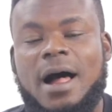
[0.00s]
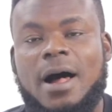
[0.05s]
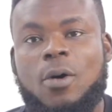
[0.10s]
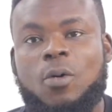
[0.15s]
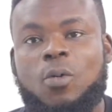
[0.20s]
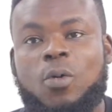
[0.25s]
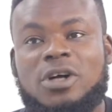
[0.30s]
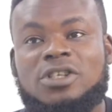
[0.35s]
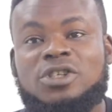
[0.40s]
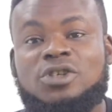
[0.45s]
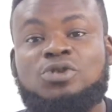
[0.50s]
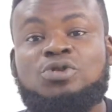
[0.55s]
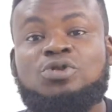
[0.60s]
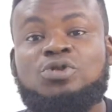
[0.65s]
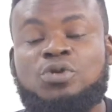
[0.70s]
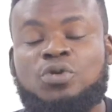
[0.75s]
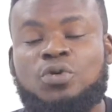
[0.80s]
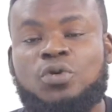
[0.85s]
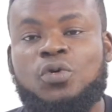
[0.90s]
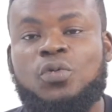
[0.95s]
what to
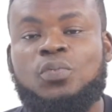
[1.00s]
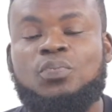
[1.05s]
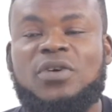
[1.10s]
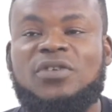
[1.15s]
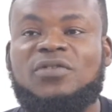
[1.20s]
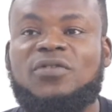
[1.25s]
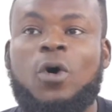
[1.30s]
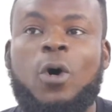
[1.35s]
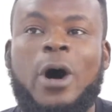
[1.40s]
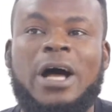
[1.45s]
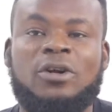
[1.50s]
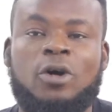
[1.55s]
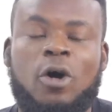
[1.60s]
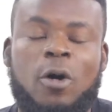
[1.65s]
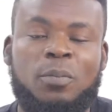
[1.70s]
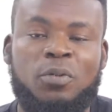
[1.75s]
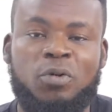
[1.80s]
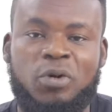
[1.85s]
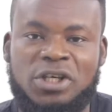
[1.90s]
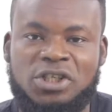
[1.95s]
do before an
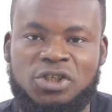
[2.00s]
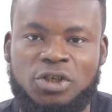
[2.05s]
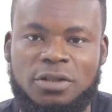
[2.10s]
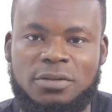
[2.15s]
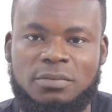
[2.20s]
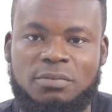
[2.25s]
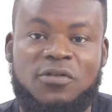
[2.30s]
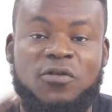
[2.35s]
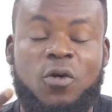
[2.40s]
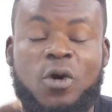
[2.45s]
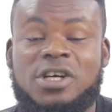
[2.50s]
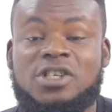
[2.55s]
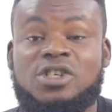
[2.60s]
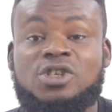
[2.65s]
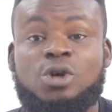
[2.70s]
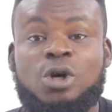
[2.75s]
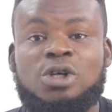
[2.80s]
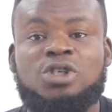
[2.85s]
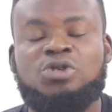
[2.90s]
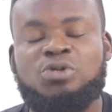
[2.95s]
operation, before a
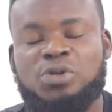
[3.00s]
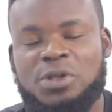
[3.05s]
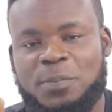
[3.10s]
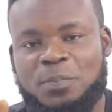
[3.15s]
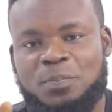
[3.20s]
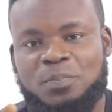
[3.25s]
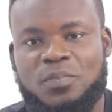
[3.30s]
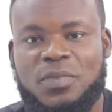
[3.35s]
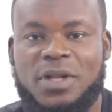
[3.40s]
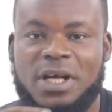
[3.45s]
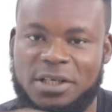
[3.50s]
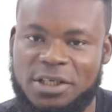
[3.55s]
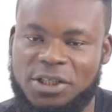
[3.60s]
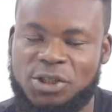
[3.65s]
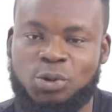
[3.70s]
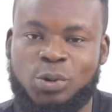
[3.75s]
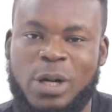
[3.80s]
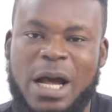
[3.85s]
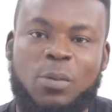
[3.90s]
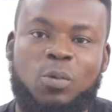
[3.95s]
surgery.
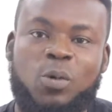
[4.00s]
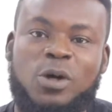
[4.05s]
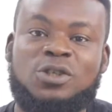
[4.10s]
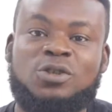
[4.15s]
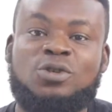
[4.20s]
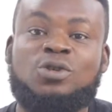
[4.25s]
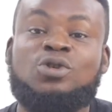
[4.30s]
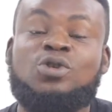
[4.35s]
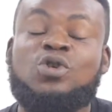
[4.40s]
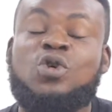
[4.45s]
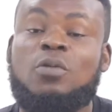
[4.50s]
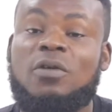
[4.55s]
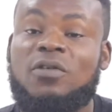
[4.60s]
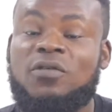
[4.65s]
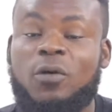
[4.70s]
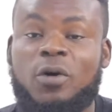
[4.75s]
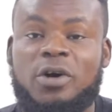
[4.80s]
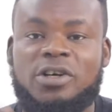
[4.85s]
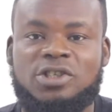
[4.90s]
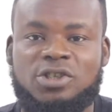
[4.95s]
Describe what to do
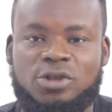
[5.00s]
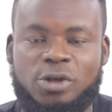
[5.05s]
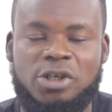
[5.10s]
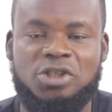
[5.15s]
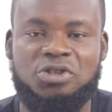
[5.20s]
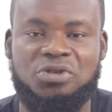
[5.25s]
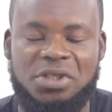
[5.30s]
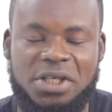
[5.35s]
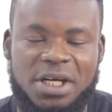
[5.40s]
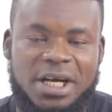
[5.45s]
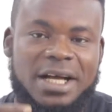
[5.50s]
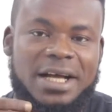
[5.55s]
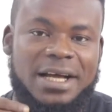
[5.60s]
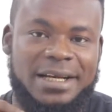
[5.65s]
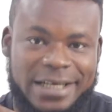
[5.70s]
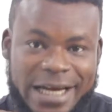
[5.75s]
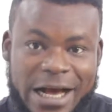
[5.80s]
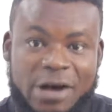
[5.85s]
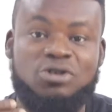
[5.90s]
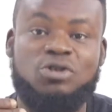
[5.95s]
before a surgery.
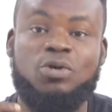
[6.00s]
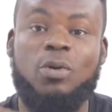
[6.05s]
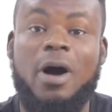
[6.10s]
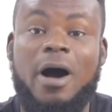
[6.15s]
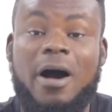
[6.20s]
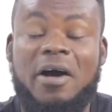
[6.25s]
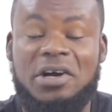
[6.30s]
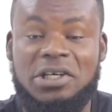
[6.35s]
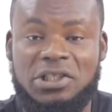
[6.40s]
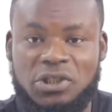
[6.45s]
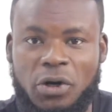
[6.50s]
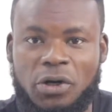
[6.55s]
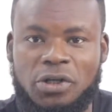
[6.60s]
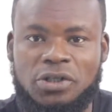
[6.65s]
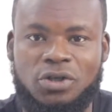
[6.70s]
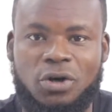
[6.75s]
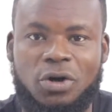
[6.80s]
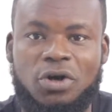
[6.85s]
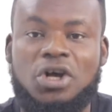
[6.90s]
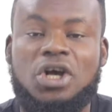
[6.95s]
Now, you are a
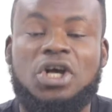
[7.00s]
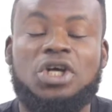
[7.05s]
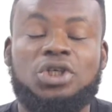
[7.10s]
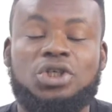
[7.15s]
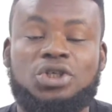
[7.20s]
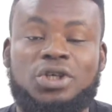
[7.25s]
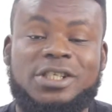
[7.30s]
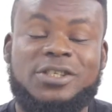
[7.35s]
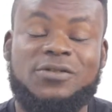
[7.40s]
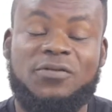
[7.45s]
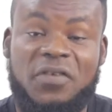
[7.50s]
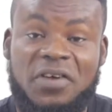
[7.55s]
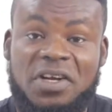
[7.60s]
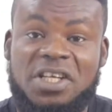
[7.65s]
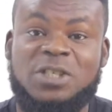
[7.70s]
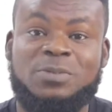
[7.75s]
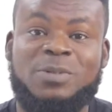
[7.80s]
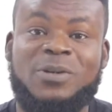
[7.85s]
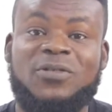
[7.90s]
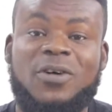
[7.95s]
doctor. You just
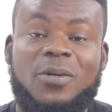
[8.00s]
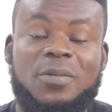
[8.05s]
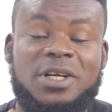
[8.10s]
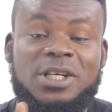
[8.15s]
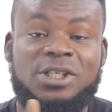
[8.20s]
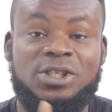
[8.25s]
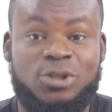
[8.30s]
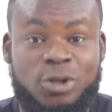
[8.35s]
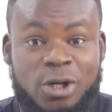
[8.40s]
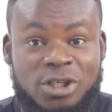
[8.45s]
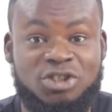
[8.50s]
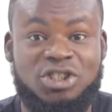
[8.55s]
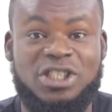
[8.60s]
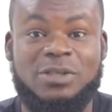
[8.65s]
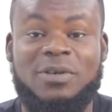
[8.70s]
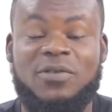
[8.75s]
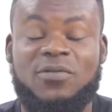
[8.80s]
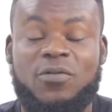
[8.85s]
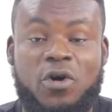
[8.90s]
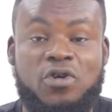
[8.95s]
finished performing a surgery
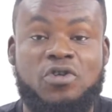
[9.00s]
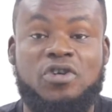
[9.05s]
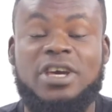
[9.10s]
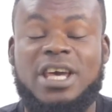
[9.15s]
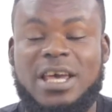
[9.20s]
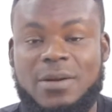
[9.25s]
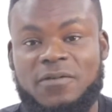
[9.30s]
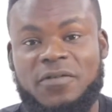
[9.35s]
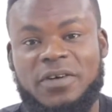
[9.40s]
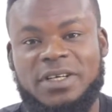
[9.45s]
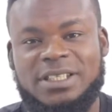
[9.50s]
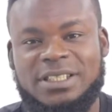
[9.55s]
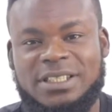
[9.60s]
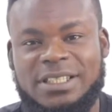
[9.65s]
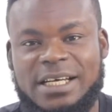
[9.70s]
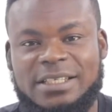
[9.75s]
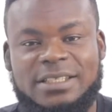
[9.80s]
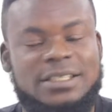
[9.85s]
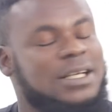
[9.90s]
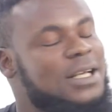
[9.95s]
before you came for the
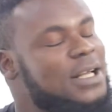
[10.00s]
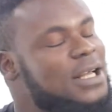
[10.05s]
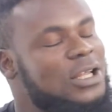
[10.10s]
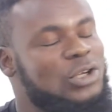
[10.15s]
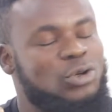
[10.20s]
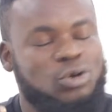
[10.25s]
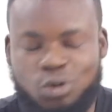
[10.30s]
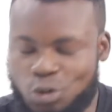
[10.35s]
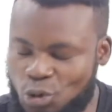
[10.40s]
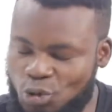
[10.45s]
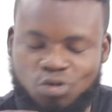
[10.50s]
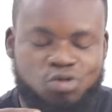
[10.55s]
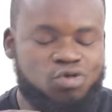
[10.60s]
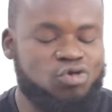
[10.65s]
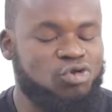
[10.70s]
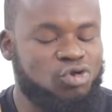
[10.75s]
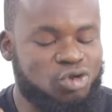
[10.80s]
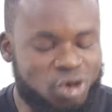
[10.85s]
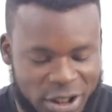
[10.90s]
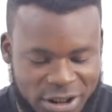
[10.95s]
test. Do
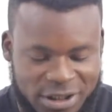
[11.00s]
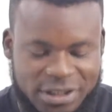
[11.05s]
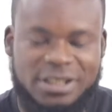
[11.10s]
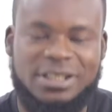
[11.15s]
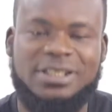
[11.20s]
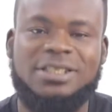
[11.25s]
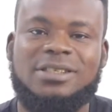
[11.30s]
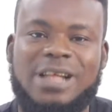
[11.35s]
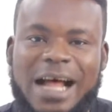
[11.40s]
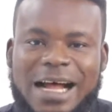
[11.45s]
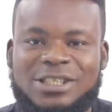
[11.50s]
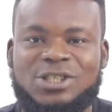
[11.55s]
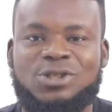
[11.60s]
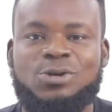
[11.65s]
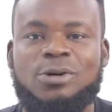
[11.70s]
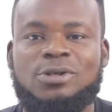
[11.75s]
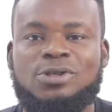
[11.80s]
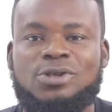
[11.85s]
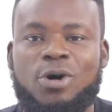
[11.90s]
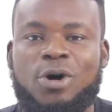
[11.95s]
not start
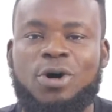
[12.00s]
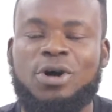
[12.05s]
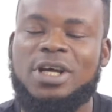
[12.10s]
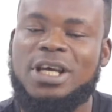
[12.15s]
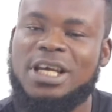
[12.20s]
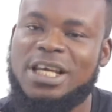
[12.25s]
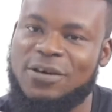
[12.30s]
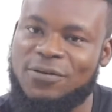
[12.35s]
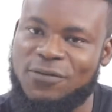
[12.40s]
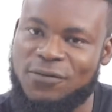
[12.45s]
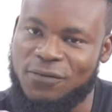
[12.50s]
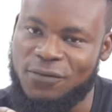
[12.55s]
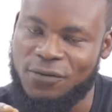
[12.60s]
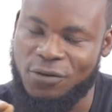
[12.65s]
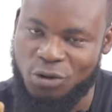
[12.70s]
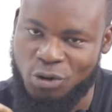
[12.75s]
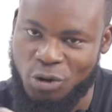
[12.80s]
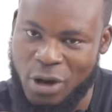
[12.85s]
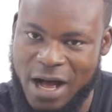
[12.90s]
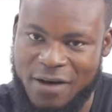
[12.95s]
your talk if
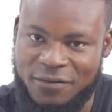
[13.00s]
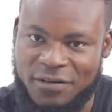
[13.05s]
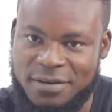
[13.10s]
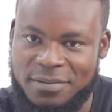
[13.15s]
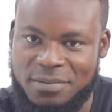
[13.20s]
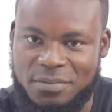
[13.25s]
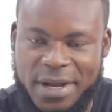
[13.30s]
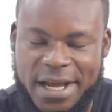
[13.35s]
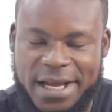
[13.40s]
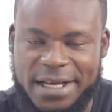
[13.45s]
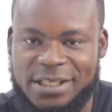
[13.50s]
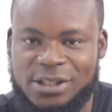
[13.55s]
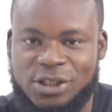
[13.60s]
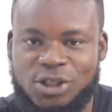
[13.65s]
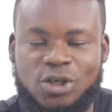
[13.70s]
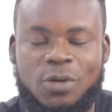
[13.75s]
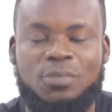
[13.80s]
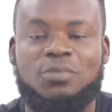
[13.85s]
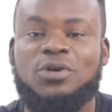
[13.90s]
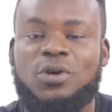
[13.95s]
you haven't made
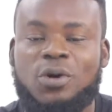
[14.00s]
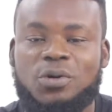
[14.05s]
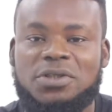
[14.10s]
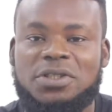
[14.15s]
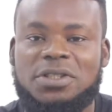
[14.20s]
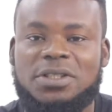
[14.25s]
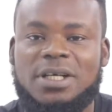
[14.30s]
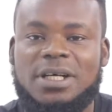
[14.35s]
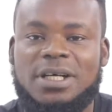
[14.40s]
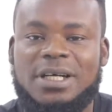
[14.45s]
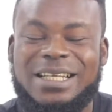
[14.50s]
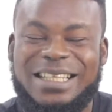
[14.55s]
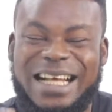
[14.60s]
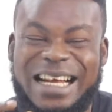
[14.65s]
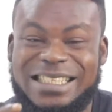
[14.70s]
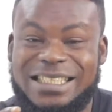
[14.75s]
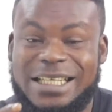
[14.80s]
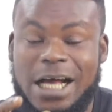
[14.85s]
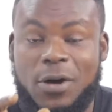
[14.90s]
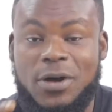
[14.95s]
some notes.
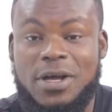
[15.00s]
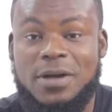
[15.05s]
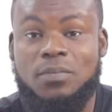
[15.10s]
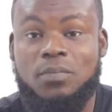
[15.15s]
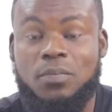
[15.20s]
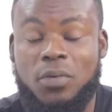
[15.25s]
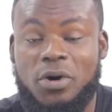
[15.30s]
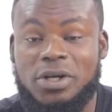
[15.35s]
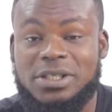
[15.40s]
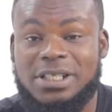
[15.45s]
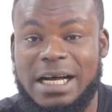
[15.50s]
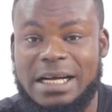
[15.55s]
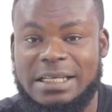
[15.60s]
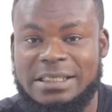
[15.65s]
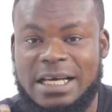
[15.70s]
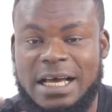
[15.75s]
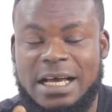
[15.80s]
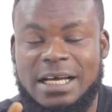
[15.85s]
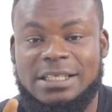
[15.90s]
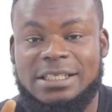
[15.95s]
That is how
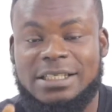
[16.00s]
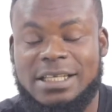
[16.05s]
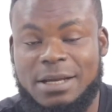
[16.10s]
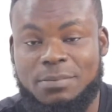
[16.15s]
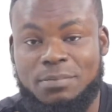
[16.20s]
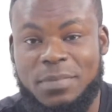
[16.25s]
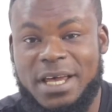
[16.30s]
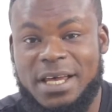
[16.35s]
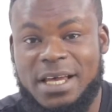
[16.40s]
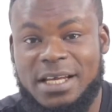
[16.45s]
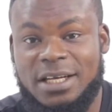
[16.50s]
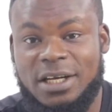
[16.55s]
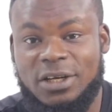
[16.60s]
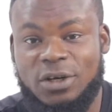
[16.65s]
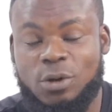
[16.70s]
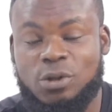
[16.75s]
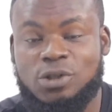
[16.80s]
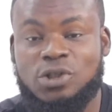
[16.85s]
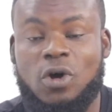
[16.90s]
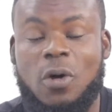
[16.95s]
important making the
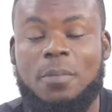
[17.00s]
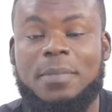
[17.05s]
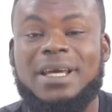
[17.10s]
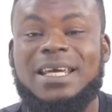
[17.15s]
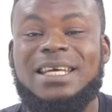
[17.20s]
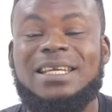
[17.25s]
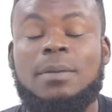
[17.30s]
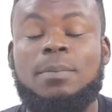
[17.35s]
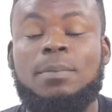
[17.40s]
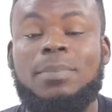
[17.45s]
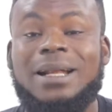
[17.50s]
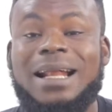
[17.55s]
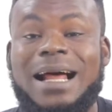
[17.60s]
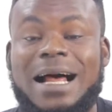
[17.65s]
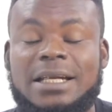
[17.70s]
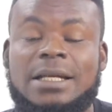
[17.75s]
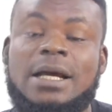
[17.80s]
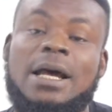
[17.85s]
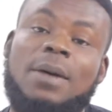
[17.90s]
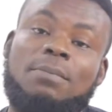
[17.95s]
notes or making a
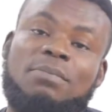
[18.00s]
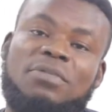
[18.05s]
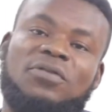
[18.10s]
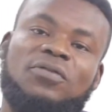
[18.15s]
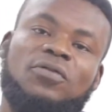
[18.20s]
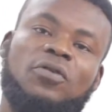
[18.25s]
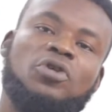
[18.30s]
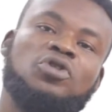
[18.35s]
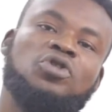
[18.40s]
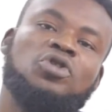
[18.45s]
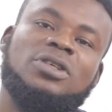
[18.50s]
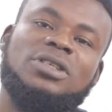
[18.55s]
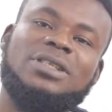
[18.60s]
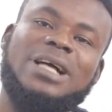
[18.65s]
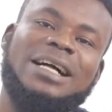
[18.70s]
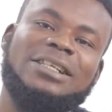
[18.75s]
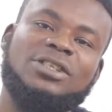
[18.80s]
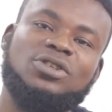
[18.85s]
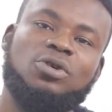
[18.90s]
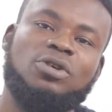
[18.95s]
plan before you
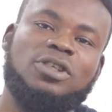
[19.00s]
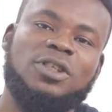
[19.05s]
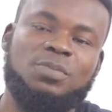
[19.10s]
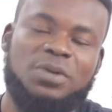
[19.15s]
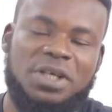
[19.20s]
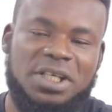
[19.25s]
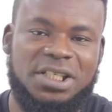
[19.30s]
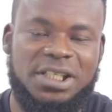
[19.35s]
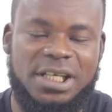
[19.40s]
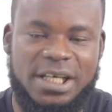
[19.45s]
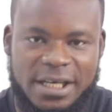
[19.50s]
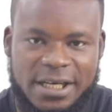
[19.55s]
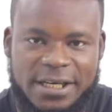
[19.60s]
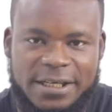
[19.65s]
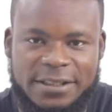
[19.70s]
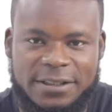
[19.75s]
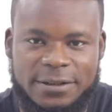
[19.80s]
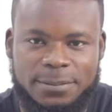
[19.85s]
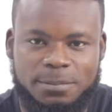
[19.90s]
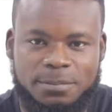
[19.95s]
start your speech
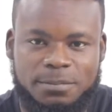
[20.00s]
is.